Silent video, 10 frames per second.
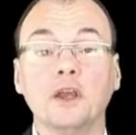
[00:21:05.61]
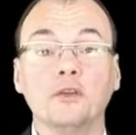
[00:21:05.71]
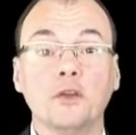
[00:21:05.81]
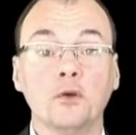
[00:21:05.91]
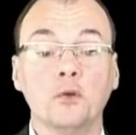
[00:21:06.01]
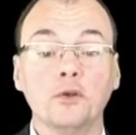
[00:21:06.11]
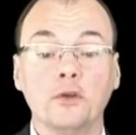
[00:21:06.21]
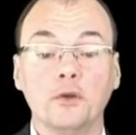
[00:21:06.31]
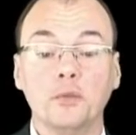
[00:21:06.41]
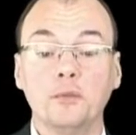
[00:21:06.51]
So they're always
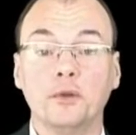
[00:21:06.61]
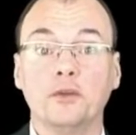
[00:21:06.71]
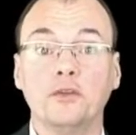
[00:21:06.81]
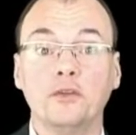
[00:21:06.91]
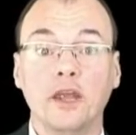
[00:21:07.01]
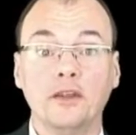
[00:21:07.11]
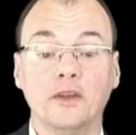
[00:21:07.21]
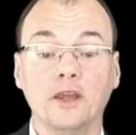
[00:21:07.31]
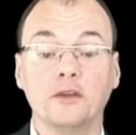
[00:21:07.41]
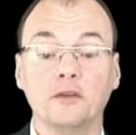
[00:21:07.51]
showing people a
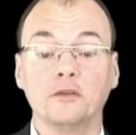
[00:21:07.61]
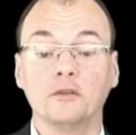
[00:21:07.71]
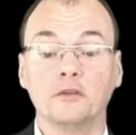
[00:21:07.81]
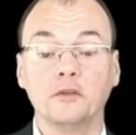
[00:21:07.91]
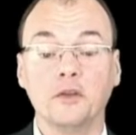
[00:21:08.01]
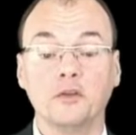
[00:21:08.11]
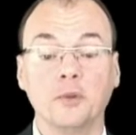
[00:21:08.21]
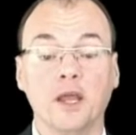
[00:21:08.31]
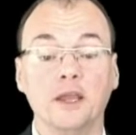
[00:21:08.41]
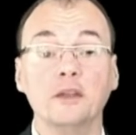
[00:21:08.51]
static
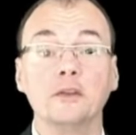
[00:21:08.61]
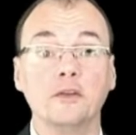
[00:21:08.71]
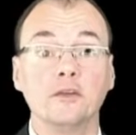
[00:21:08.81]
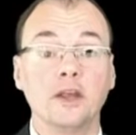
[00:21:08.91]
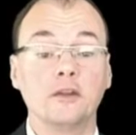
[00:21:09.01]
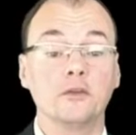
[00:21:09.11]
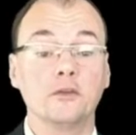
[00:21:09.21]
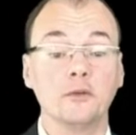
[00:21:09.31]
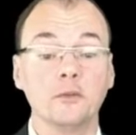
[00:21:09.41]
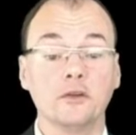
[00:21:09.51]
display, the static
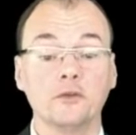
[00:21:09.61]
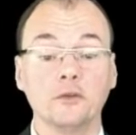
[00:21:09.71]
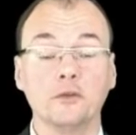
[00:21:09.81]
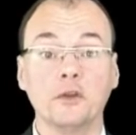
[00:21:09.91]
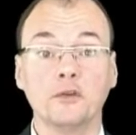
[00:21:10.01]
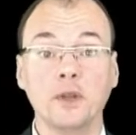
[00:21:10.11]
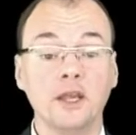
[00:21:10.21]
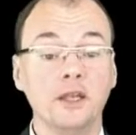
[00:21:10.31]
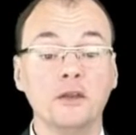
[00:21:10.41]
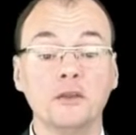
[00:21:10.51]
three-dimensional
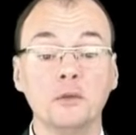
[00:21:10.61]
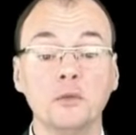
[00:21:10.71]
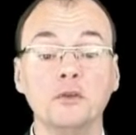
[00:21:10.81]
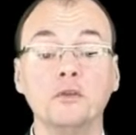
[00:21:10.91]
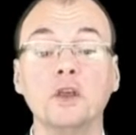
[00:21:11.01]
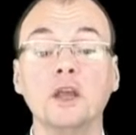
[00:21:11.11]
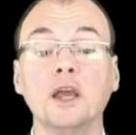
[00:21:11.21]
display, nothing moves,